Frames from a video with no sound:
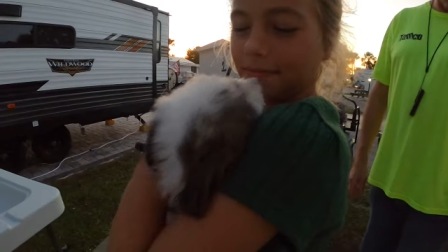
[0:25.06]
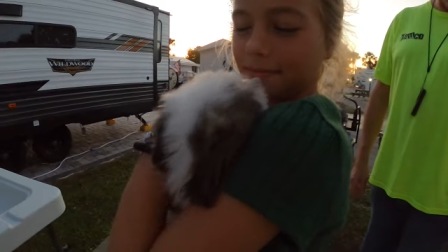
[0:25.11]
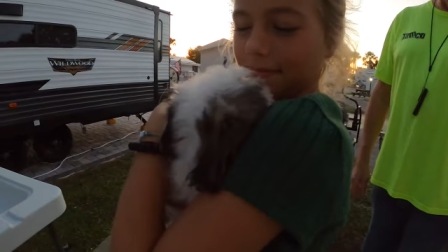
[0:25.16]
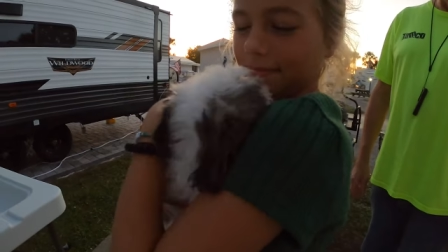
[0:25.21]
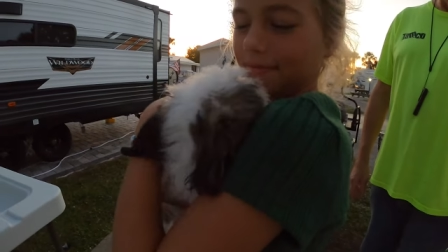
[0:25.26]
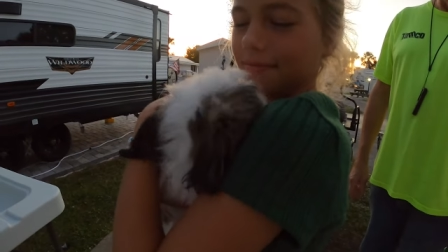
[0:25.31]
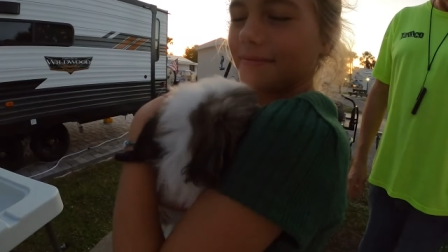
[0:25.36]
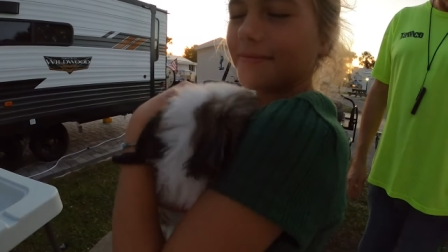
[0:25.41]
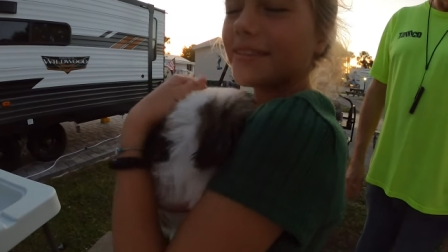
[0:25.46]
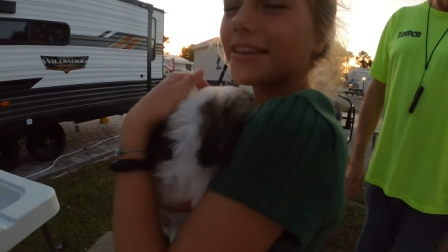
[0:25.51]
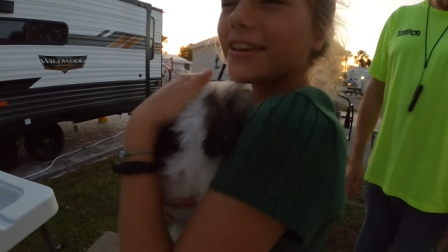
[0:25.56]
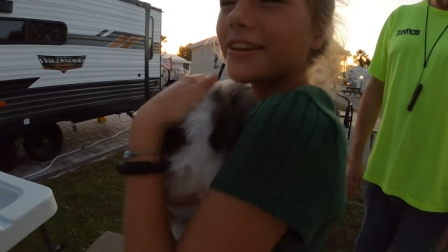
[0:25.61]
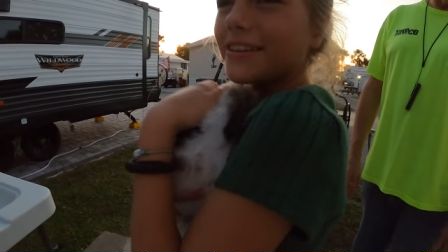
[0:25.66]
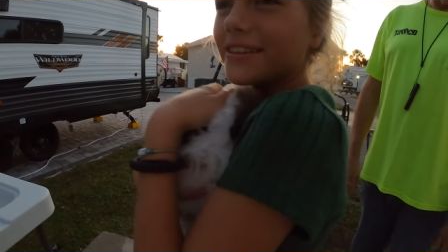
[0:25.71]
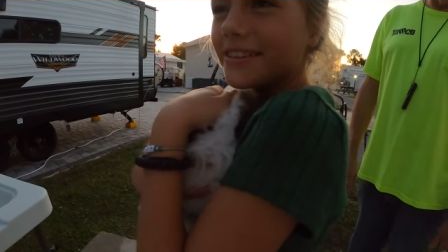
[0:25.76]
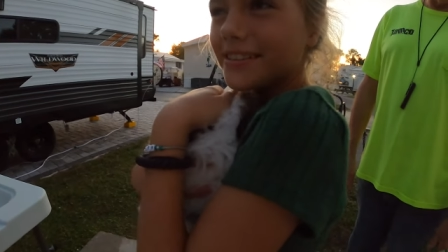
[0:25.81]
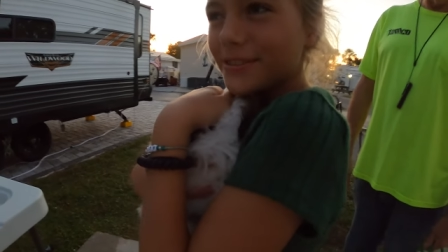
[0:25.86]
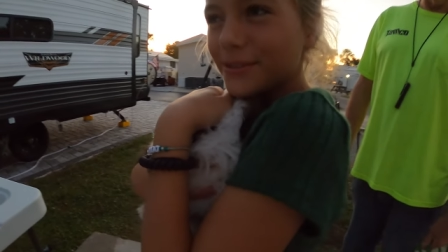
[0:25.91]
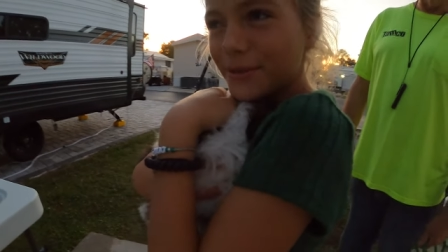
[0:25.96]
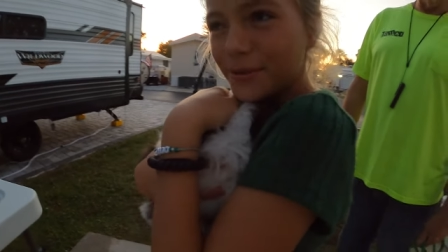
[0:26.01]
Hi,
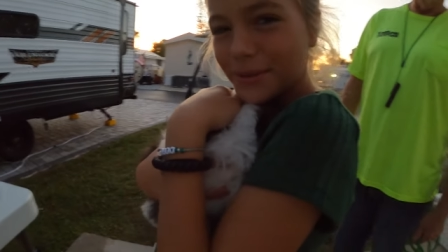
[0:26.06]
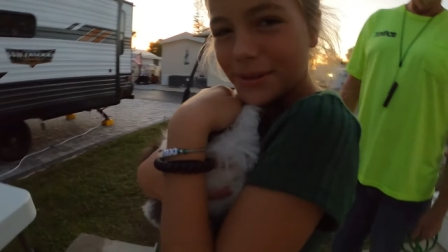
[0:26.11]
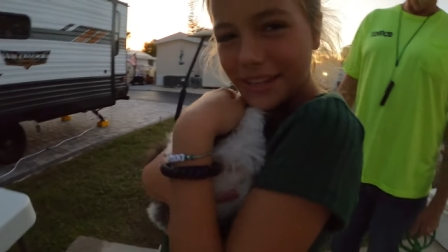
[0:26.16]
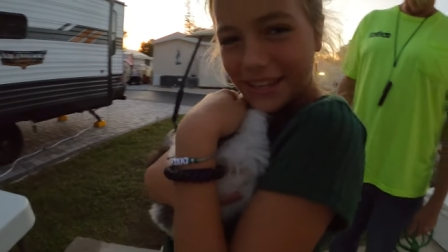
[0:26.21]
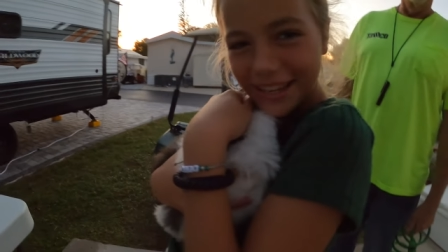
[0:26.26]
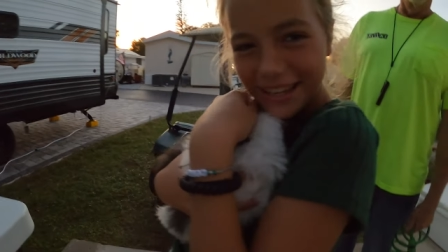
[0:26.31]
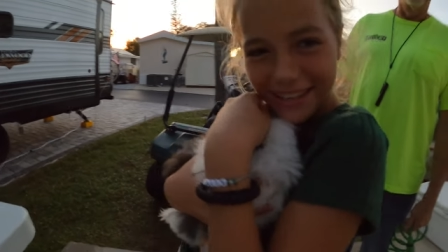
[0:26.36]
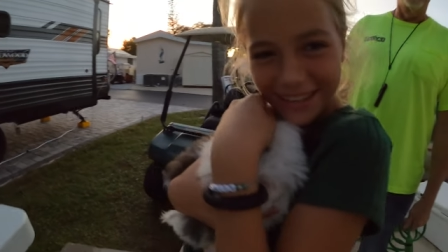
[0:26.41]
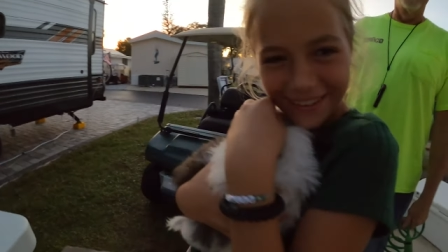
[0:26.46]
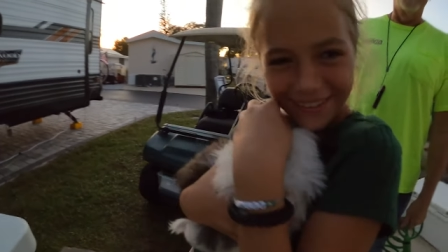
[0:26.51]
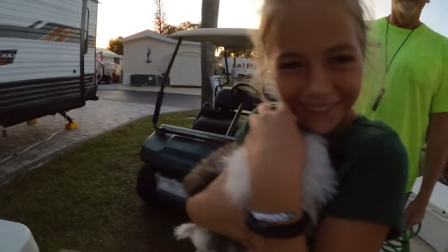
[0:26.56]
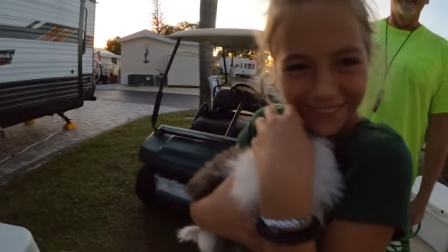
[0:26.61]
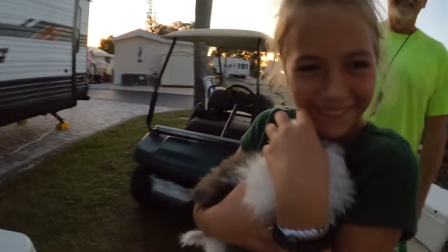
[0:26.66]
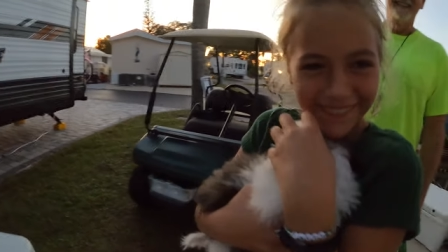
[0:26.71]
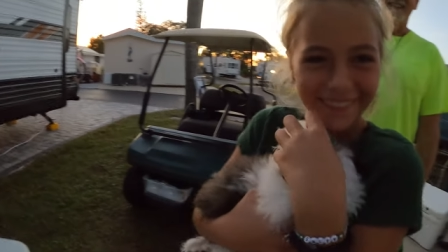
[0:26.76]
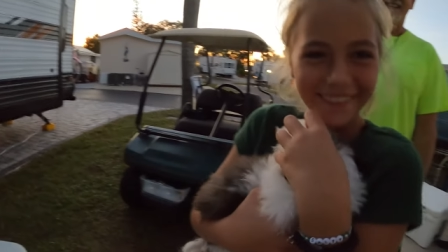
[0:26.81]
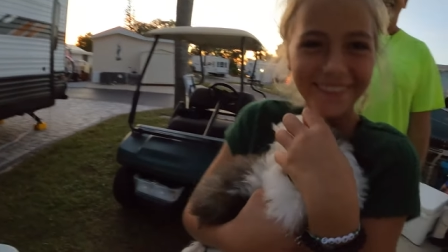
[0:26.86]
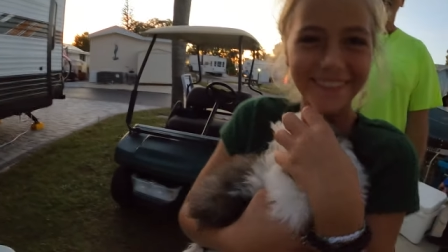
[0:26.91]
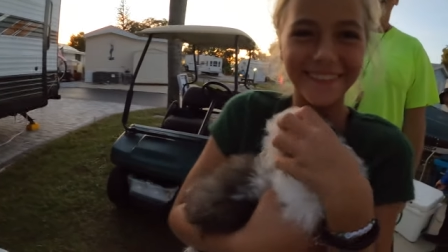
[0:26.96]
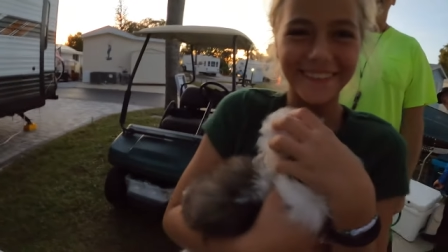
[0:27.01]
Holly. So
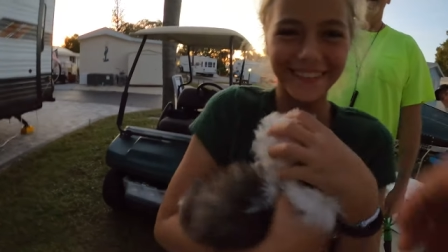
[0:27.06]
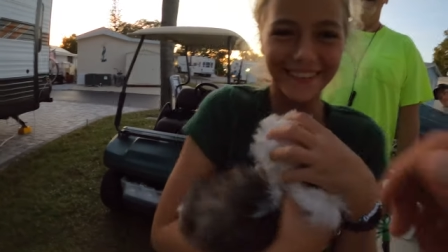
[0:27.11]
you're